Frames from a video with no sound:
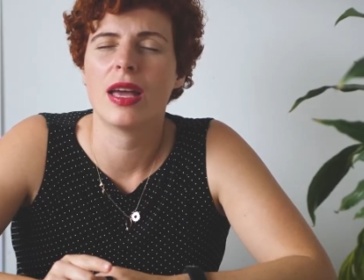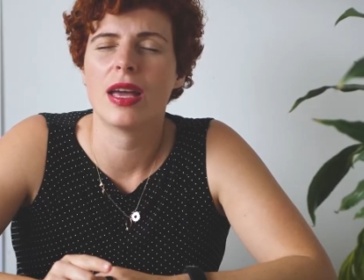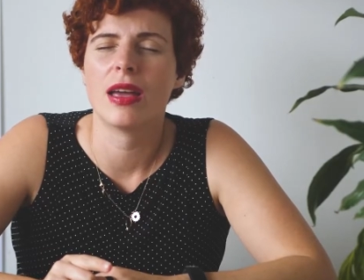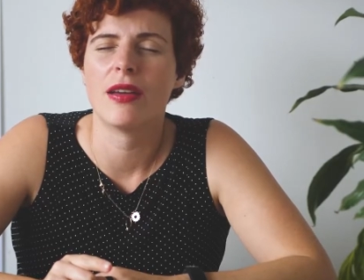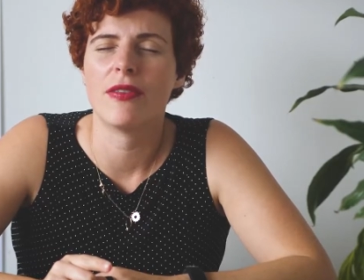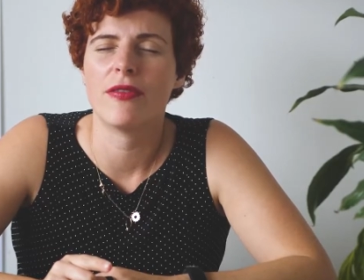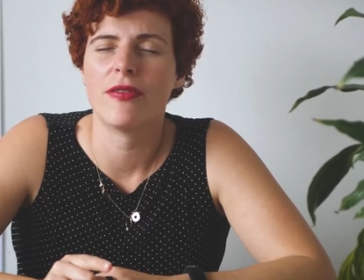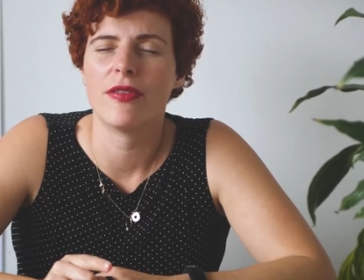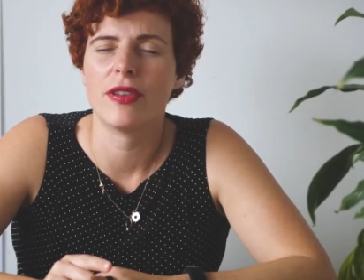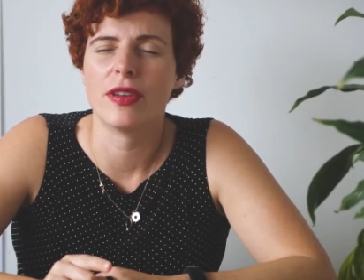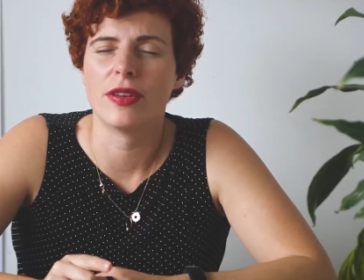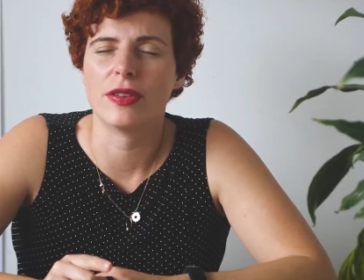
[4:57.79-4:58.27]

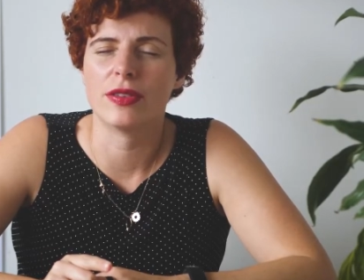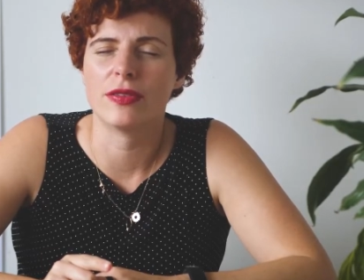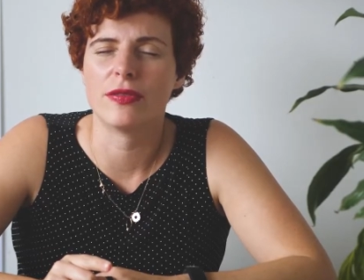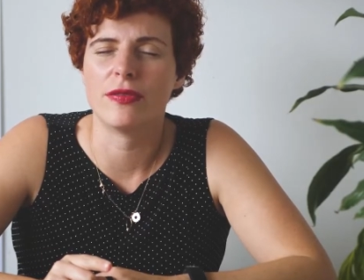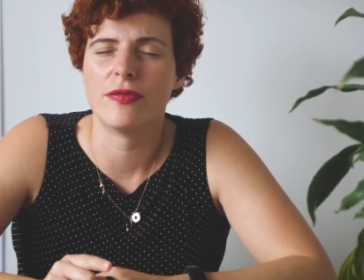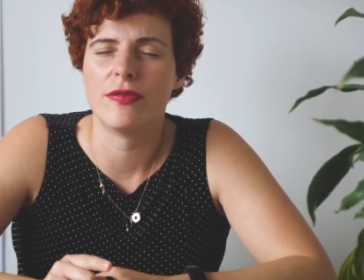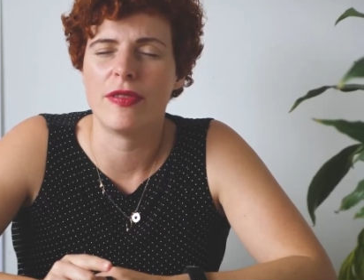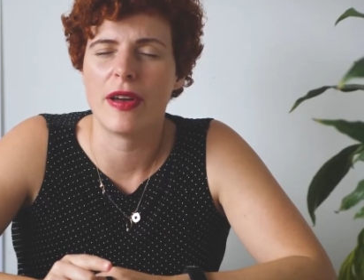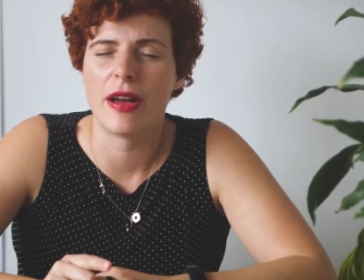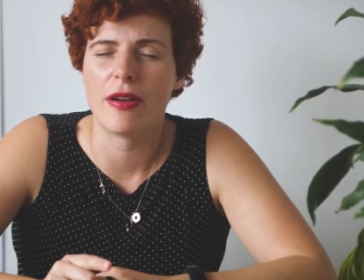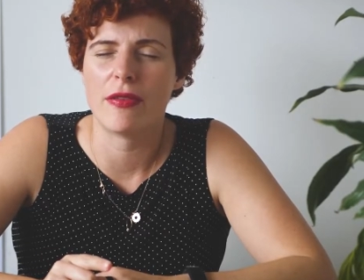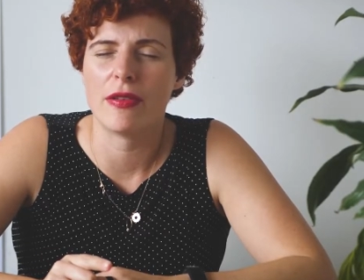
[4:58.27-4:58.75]
it feels
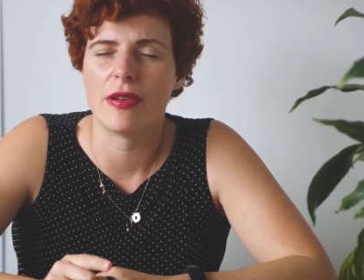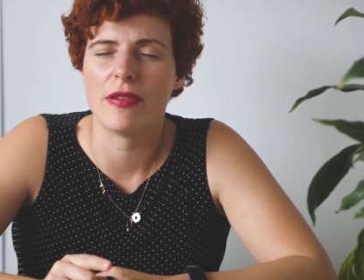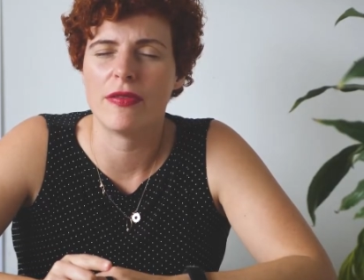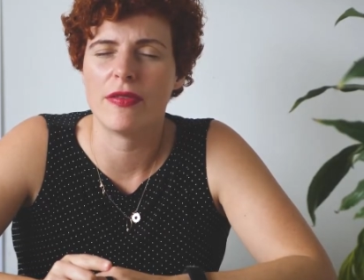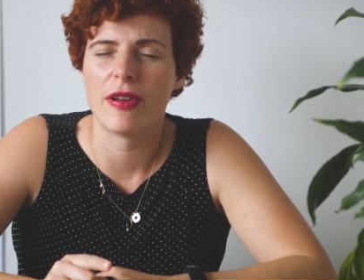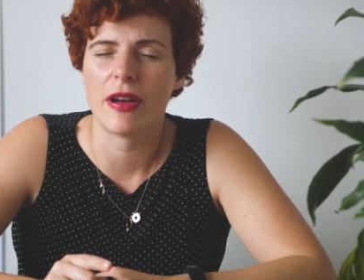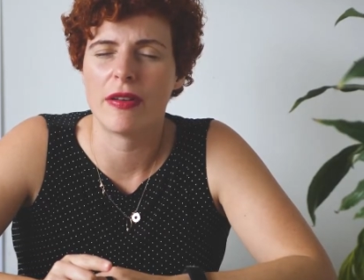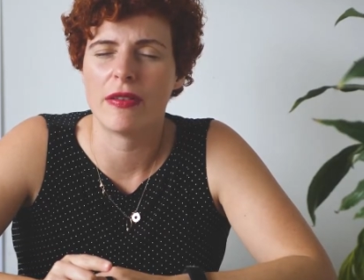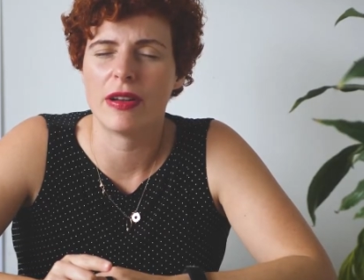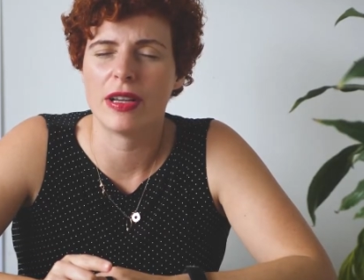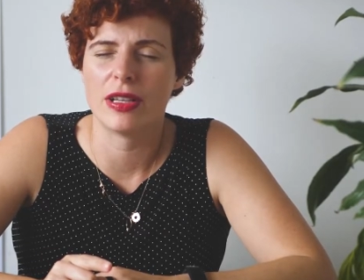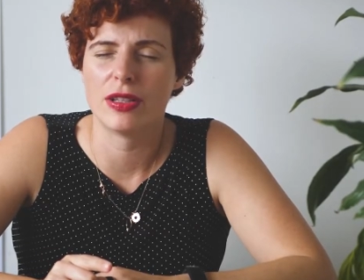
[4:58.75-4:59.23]
very,
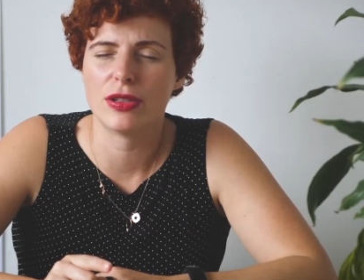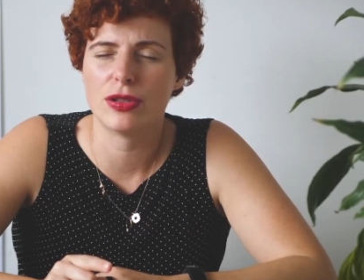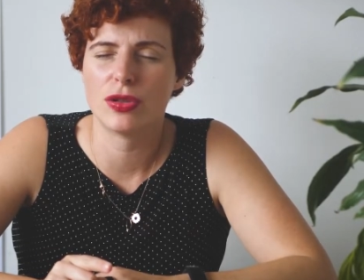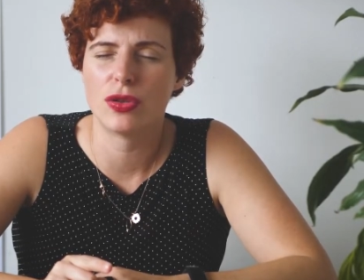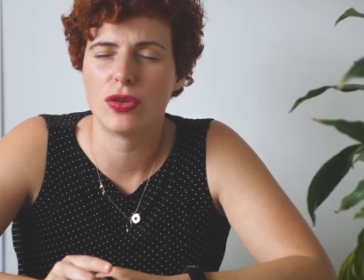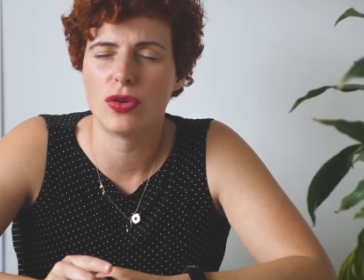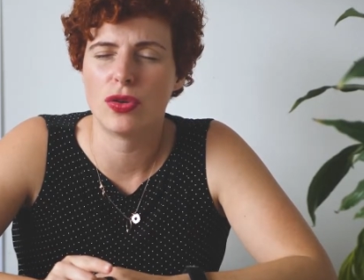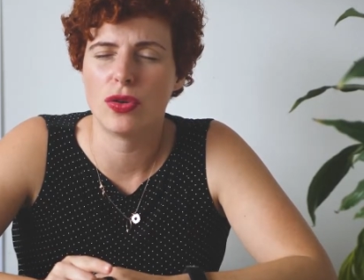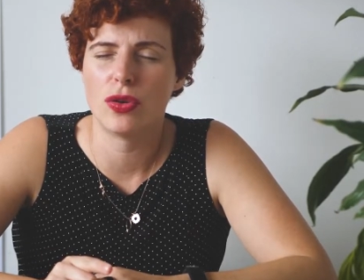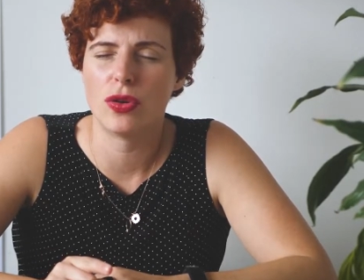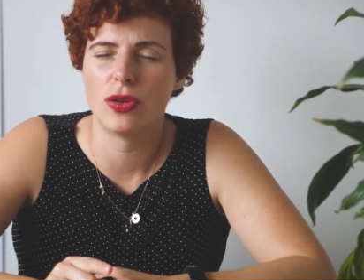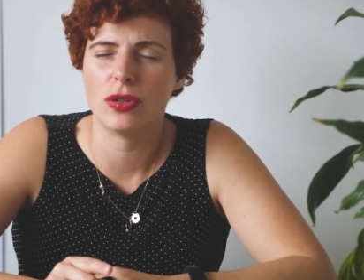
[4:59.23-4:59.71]
very
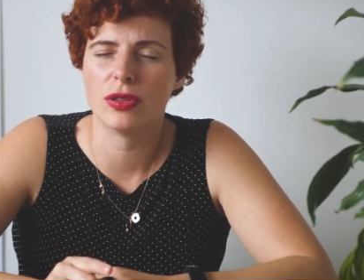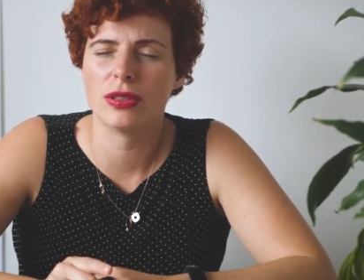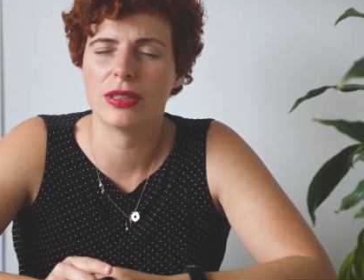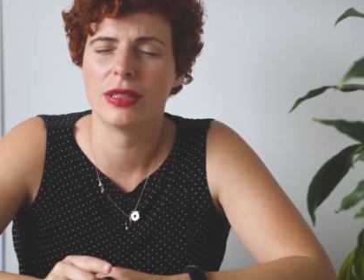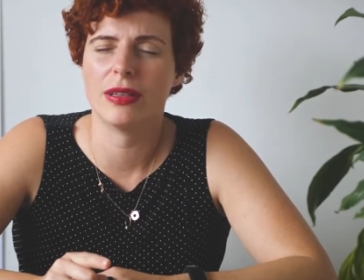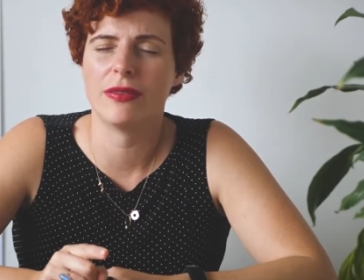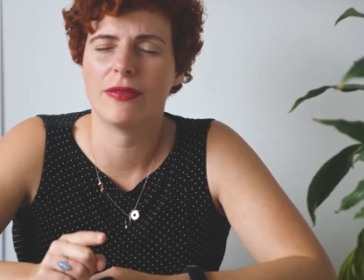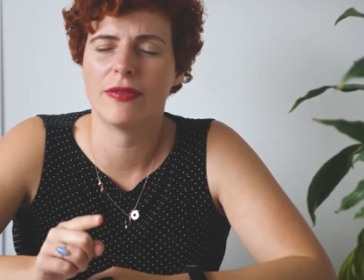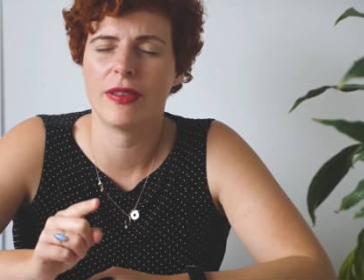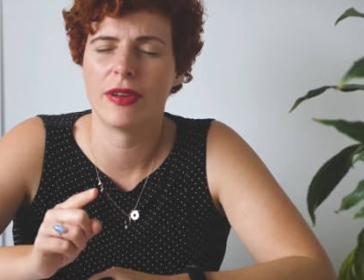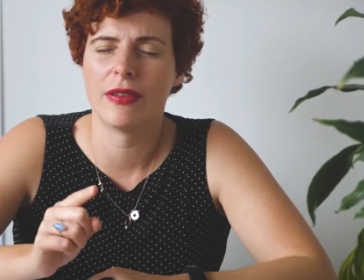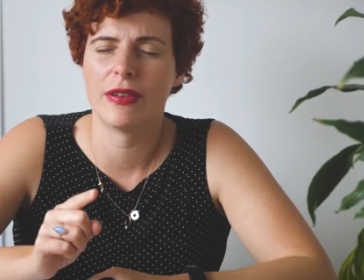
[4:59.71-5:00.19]
taut
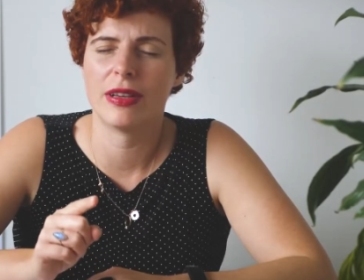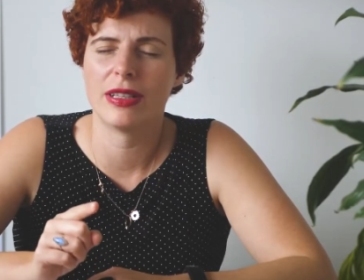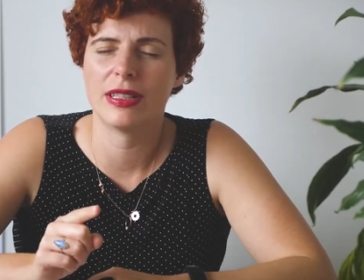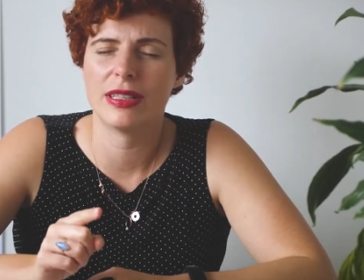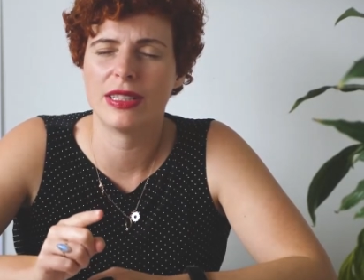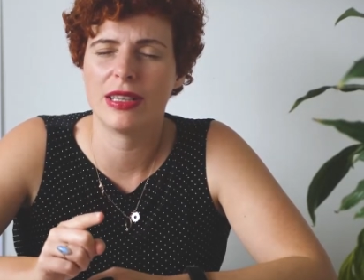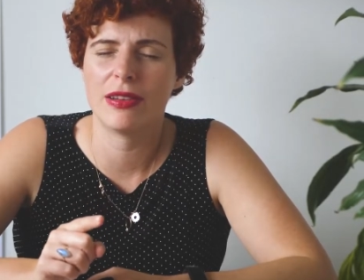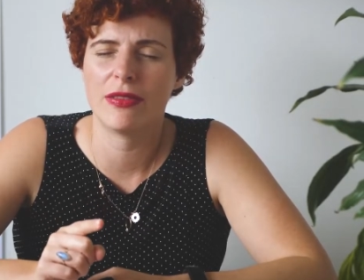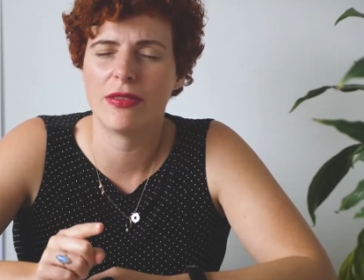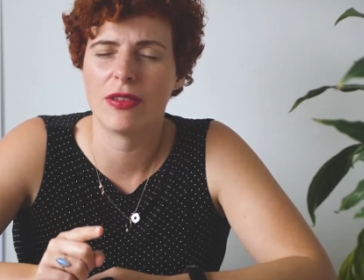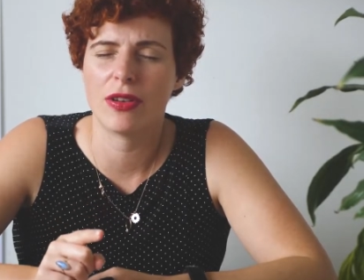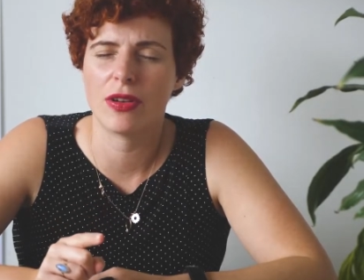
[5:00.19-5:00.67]
and very
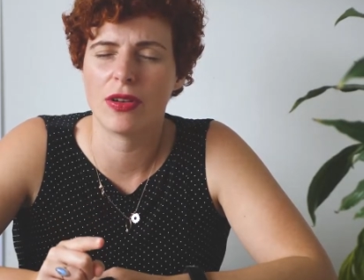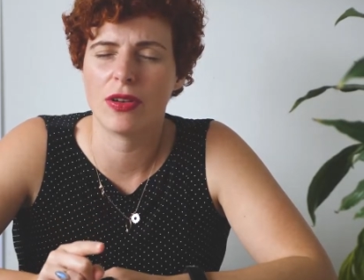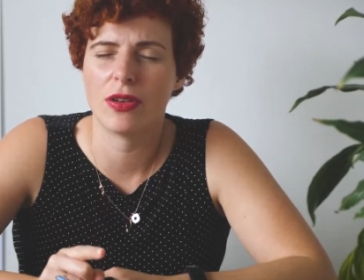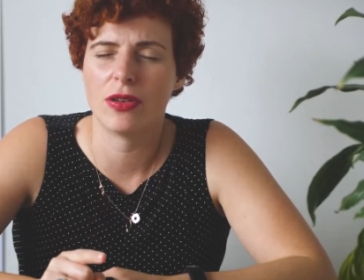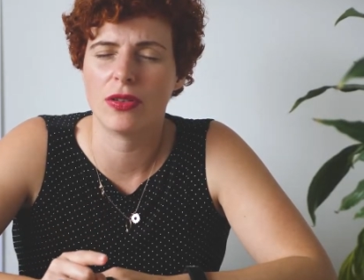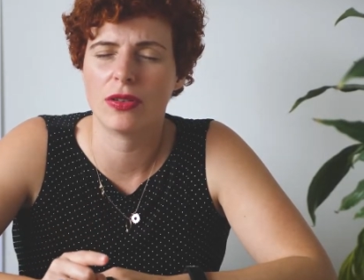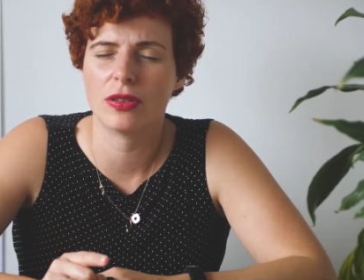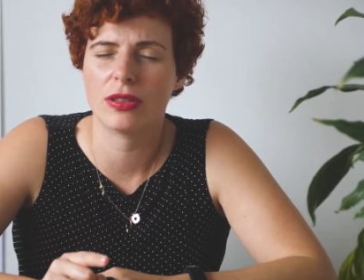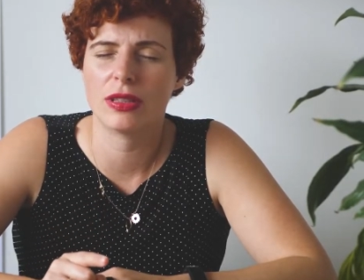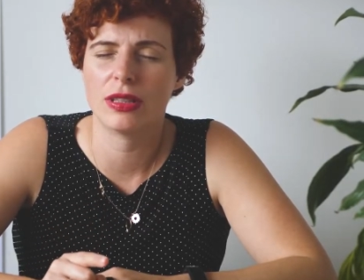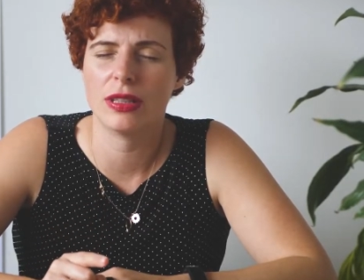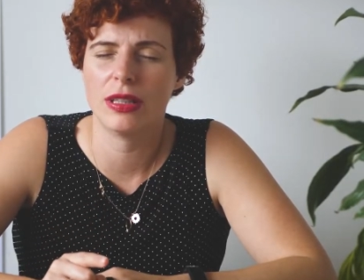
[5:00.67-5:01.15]

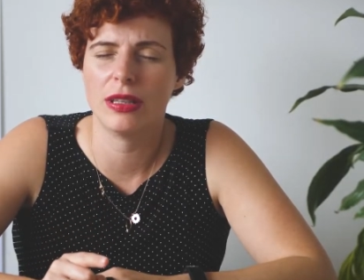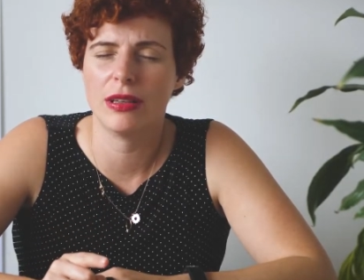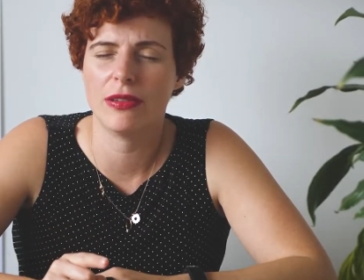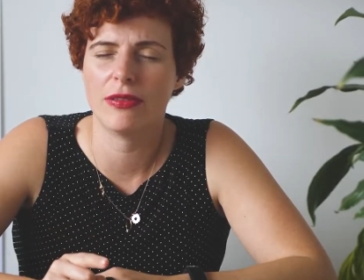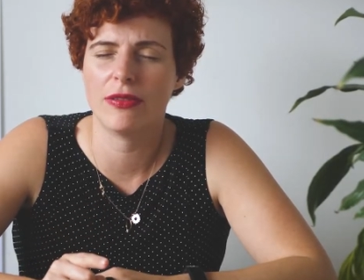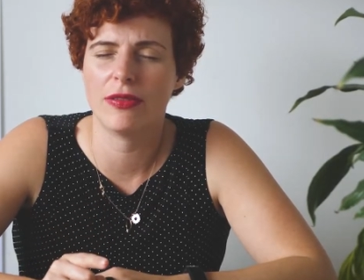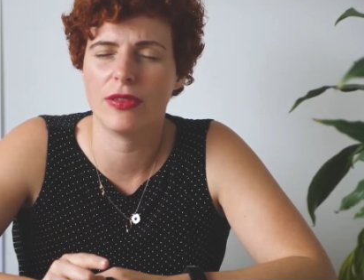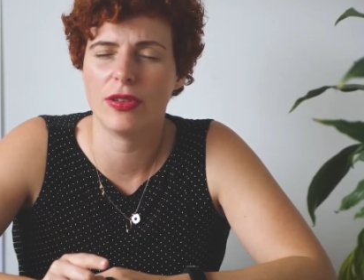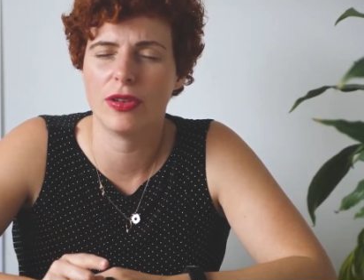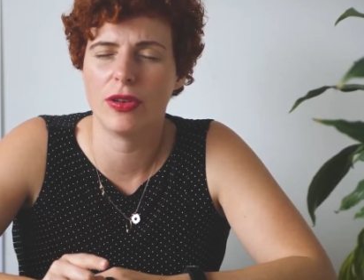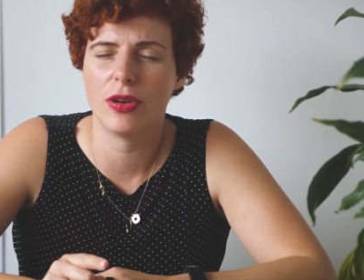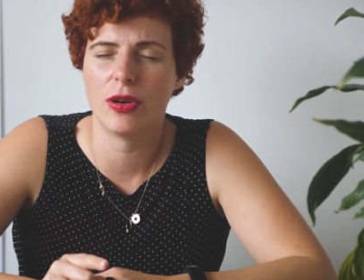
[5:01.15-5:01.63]
difficult to
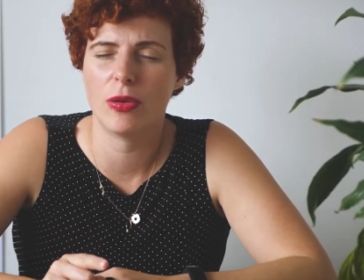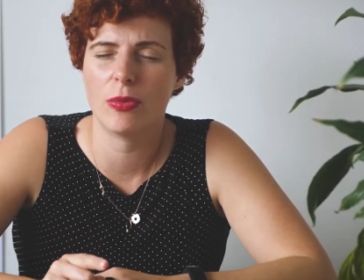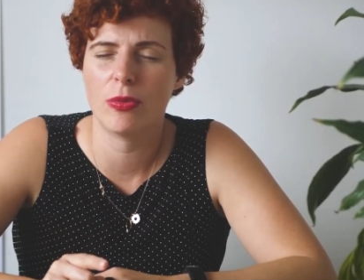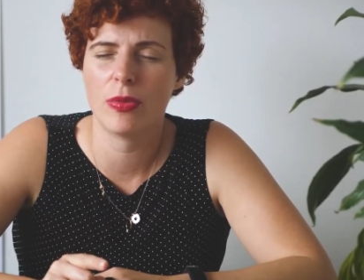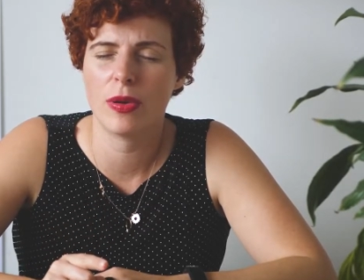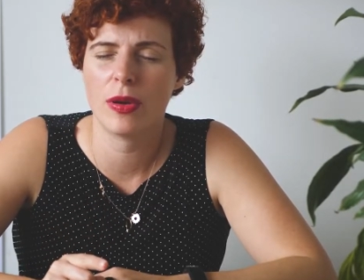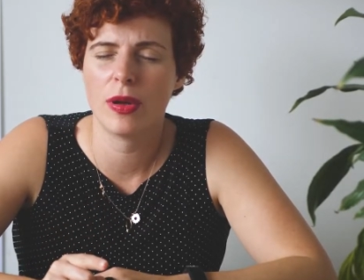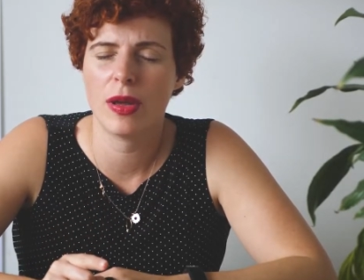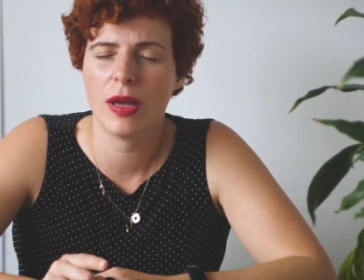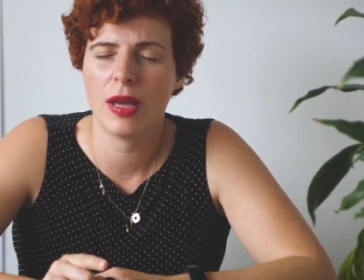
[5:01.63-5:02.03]
lift up.